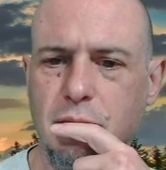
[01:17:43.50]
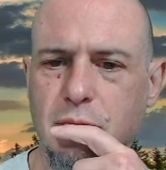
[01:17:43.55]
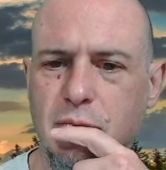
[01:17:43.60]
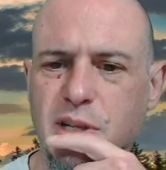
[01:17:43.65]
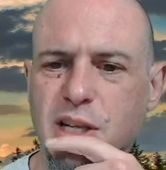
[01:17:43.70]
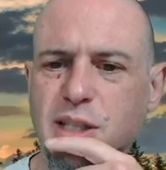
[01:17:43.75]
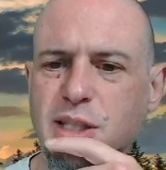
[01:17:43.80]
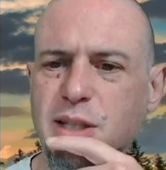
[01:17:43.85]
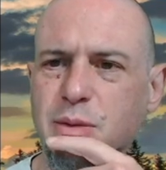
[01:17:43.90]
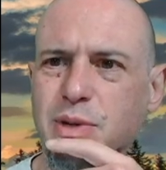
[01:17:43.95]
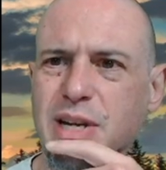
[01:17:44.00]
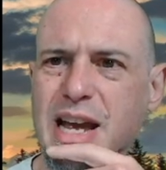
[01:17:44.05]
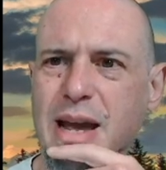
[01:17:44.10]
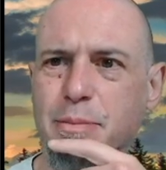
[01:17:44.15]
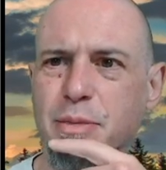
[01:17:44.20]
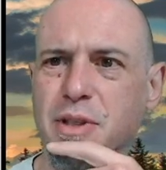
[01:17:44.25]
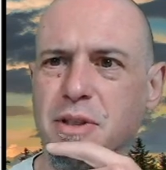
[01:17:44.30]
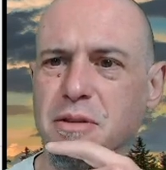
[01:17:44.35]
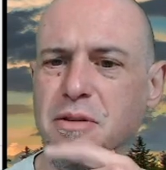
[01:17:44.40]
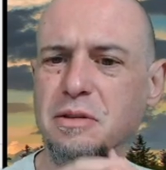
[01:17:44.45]
Let's see what
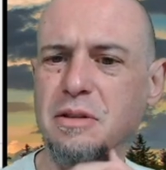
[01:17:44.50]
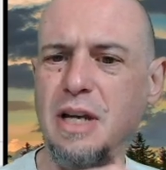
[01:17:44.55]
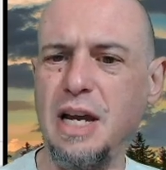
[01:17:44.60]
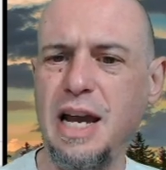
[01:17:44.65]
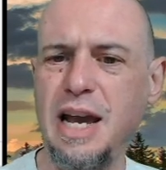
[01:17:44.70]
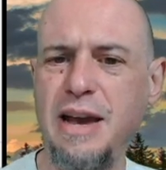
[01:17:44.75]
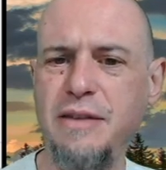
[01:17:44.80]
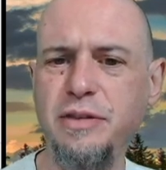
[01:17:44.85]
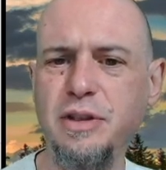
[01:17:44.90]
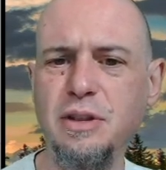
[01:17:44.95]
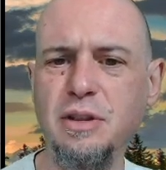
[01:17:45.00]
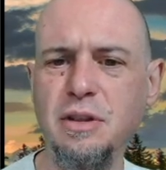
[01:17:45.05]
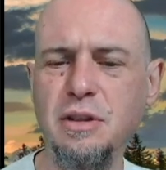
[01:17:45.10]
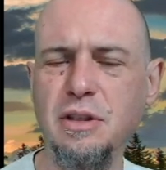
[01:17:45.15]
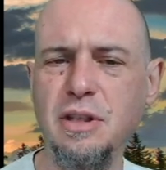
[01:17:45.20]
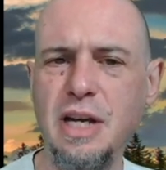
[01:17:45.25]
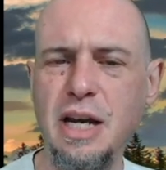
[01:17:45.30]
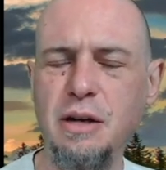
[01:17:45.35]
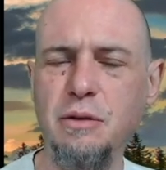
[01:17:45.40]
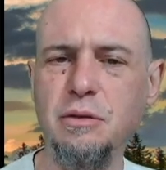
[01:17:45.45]
happens. I haven't,
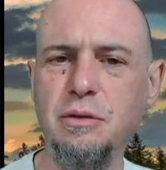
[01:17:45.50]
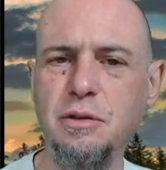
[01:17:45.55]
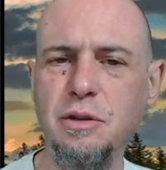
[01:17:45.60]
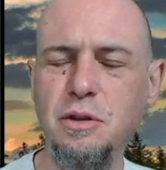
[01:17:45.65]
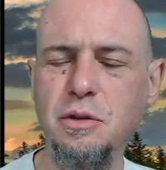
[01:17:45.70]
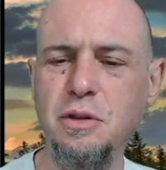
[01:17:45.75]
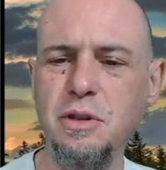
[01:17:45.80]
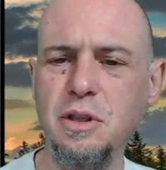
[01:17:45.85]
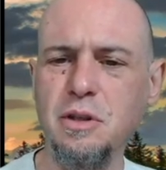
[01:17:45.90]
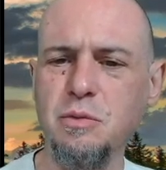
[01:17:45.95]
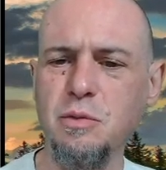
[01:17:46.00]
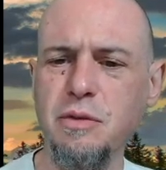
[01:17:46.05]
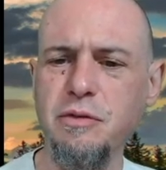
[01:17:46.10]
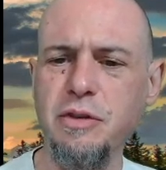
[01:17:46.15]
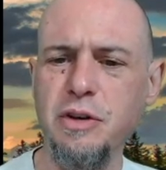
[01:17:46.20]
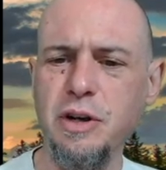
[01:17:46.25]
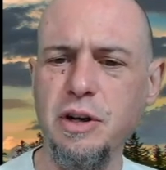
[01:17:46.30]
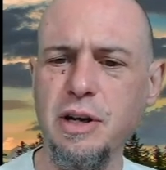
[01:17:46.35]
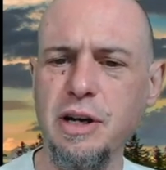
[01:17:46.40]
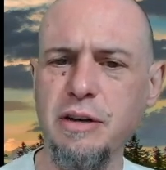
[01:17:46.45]
I don't use this one
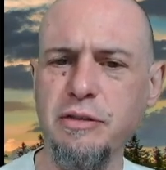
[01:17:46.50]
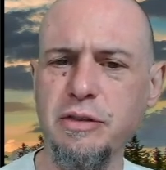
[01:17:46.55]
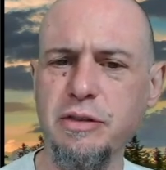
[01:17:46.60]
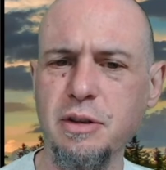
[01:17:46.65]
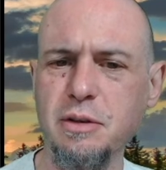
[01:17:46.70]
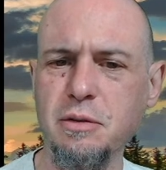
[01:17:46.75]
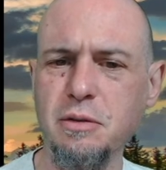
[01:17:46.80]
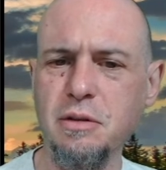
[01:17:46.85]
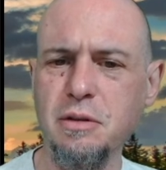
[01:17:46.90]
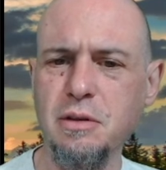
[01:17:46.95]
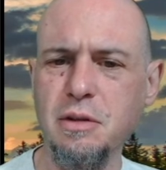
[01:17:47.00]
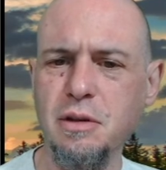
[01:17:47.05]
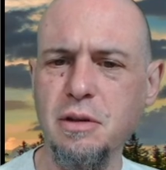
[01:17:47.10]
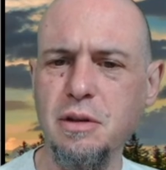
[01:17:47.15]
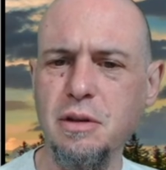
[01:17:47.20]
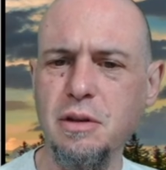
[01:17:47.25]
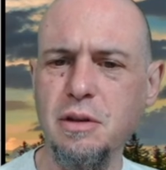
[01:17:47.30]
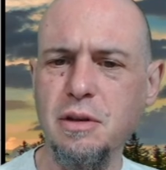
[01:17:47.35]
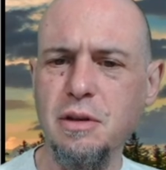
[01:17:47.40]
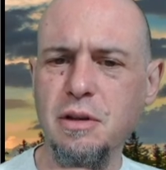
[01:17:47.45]
very often.
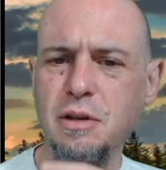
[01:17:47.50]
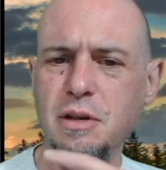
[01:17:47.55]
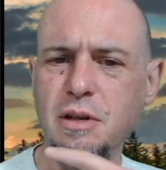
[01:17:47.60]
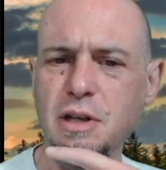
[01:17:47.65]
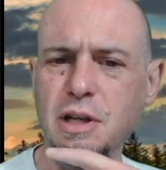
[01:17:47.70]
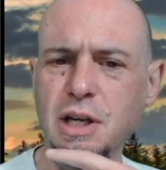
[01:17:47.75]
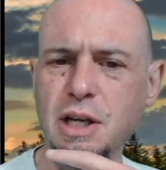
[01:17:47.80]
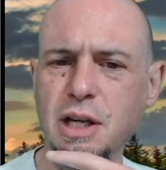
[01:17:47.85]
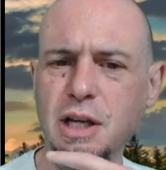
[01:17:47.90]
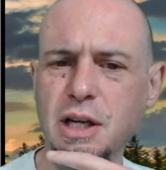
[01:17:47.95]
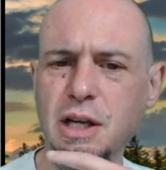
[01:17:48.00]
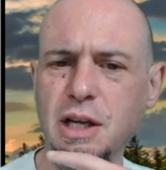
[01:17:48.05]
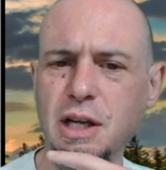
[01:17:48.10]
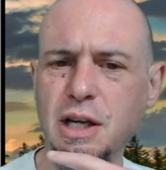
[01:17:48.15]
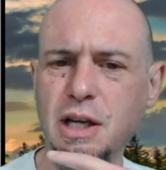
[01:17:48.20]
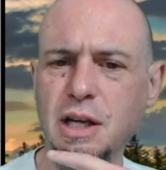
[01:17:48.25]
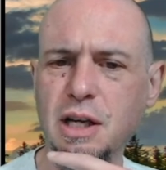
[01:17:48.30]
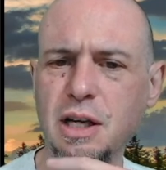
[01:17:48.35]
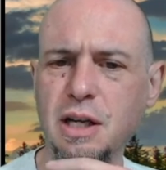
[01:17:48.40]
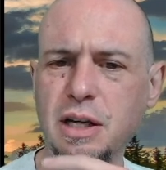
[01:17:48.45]

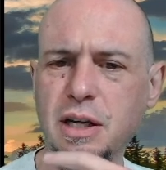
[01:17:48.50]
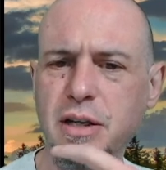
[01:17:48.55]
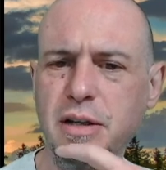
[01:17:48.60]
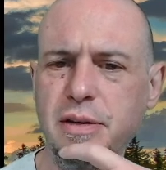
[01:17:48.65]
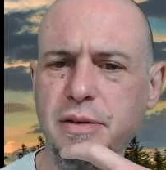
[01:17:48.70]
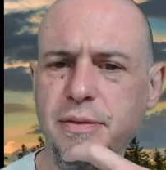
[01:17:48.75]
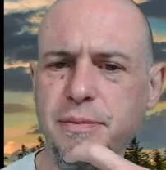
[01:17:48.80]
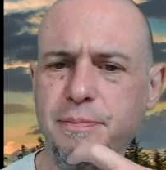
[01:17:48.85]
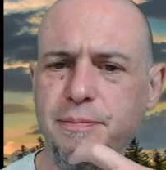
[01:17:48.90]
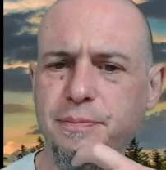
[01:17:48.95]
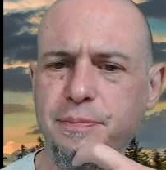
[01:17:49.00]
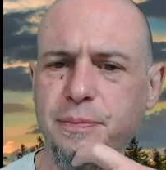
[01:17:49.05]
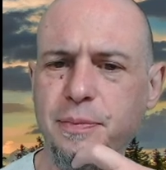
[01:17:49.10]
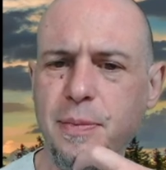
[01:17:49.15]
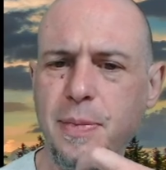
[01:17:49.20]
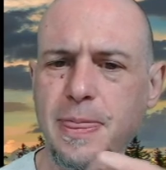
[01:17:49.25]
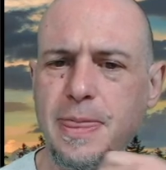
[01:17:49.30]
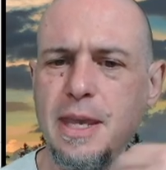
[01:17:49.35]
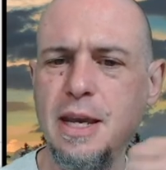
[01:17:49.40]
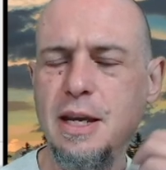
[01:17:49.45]
Uh,
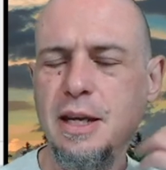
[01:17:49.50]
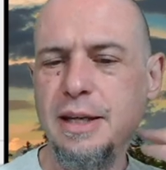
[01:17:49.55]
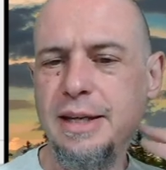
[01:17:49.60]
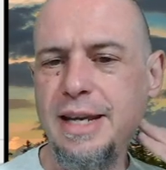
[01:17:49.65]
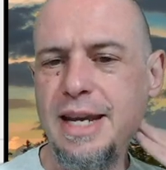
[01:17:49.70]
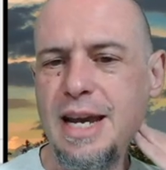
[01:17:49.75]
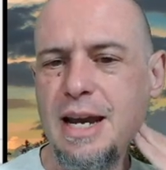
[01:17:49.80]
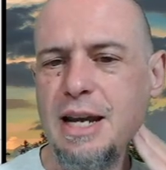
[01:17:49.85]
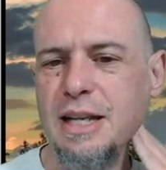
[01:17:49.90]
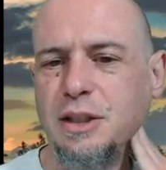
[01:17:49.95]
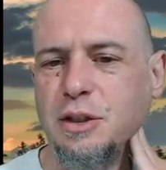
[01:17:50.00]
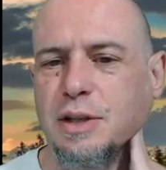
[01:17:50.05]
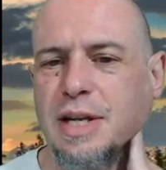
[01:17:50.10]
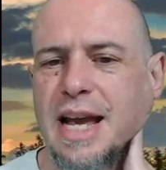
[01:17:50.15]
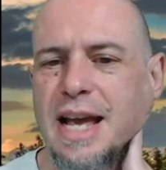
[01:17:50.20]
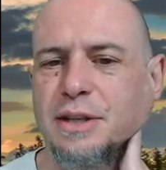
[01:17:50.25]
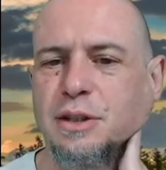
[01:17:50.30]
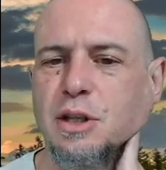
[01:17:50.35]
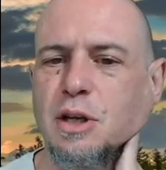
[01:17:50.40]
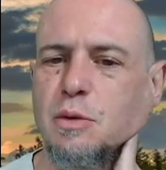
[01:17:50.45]
yeah, so it
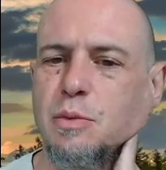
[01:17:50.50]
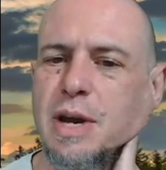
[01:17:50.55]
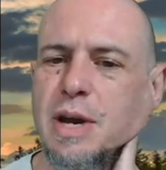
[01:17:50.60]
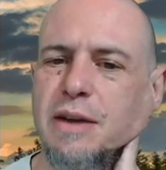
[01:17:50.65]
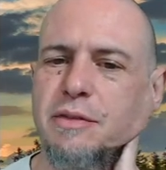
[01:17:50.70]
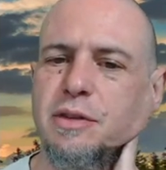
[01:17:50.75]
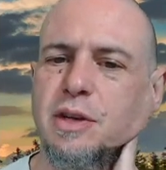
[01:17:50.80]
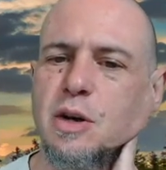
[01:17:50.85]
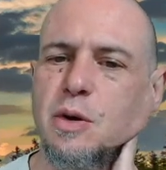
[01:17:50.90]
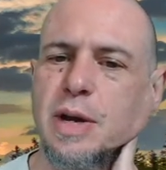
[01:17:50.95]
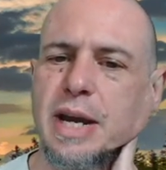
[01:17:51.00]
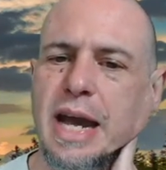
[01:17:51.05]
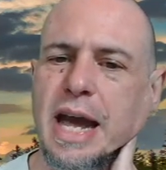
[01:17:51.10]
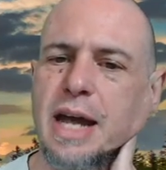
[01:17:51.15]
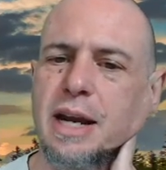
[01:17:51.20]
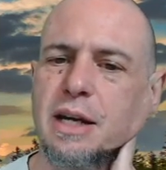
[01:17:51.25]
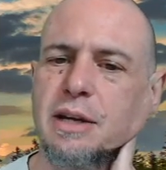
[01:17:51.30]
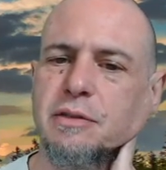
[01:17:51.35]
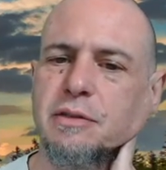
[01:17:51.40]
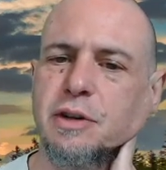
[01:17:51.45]
has no way of knowing how
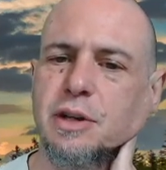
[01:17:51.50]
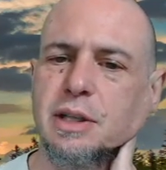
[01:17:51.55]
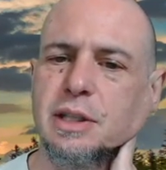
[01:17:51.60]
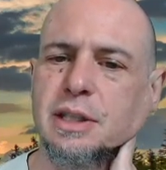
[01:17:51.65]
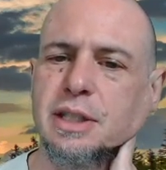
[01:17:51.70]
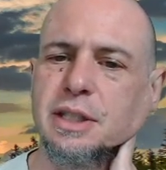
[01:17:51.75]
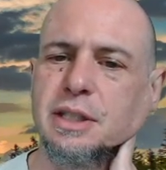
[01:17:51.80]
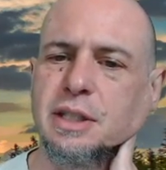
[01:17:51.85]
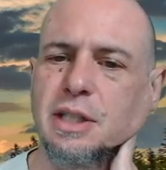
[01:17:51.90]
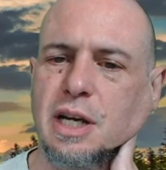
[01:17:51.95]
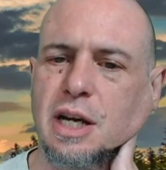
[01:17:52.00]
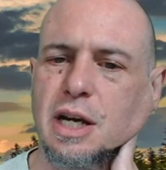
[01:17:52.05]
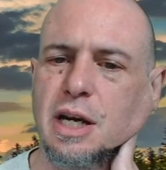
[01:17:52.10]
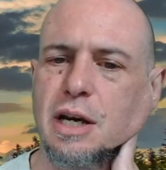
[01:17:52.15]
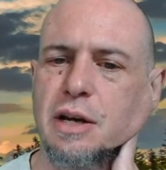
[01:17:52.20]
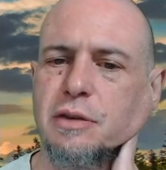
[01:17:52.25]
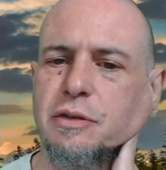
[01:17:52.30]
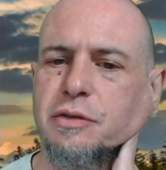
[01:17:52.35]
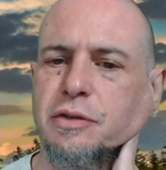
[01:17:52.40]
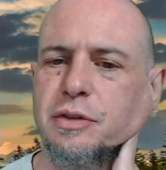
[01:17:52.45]
to convert a list
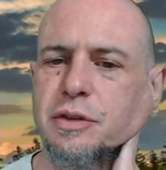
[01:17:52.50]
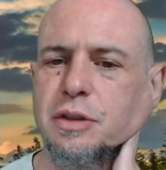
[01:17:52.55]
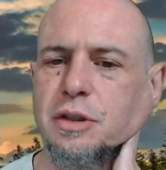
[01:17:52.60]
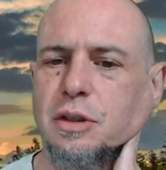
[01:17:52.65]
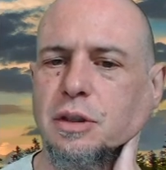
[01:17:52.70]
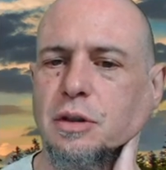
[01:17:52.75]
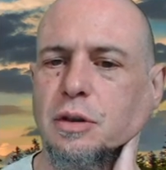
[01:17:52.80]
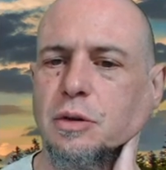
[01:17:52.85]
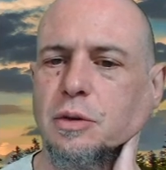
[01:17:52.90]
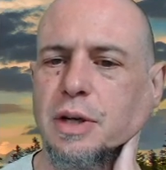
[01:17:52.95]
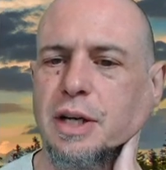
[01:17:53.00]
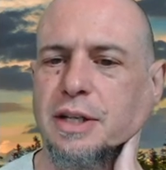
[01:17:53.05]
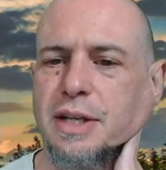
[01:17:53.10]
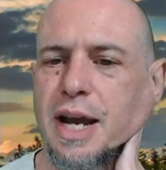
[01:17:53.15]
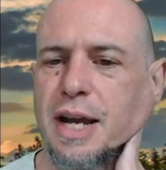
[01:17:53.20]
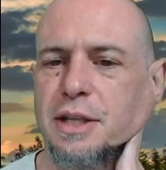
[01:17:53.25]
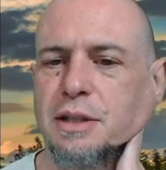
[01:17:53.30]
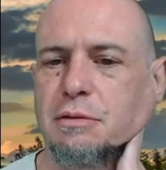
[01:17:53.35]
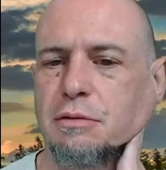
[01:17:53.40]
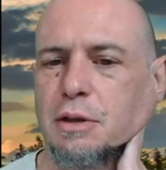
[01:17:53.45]
of to a
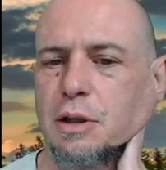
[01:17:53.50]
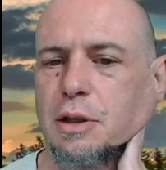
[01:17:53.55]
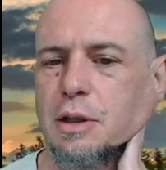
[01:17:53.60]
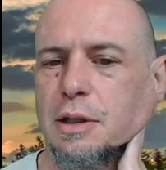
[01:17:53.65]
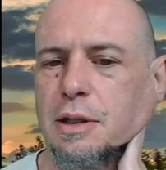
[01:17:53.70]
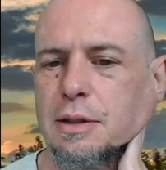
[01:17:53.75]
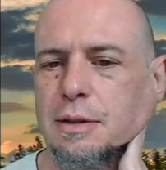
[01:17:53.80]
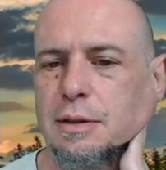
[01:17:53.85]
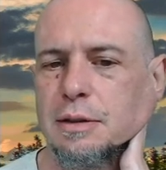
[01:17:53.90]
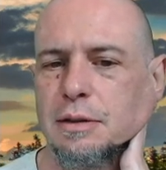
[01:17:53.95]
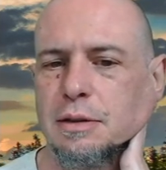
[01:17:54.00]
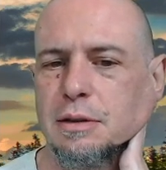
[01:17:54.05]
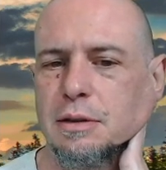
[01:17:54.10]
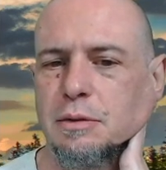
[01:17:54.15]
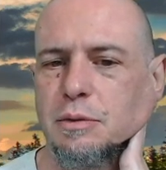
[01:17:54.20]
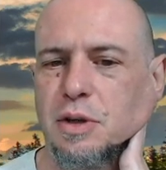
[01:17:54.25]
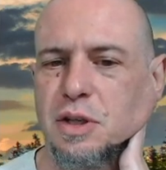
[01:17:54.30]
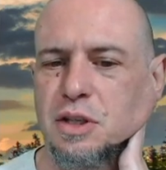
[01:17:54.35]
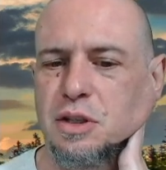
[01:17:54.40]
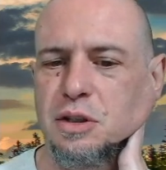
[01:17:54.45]
dice roll,
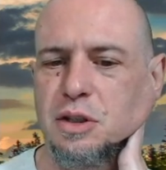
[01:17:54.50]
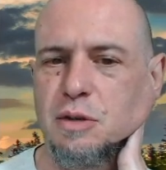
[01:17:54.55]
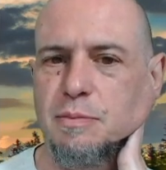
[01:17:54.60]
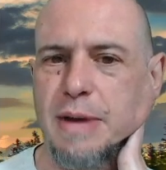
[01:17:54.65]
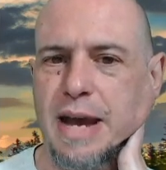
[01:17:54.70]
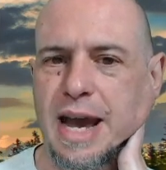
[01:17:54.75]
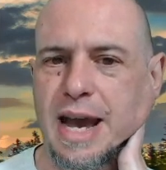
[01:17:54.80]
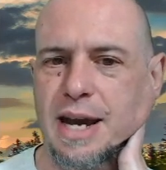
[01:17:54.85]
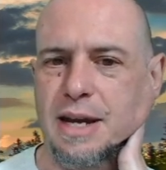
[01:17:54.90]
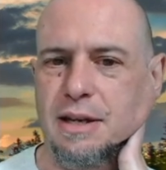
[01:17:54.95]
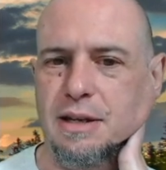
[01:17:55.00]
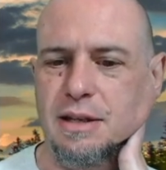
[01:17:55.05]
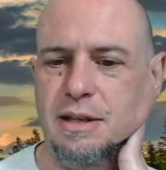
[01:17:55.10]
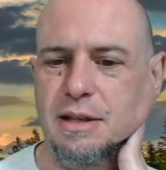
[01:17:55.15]
which is too bad.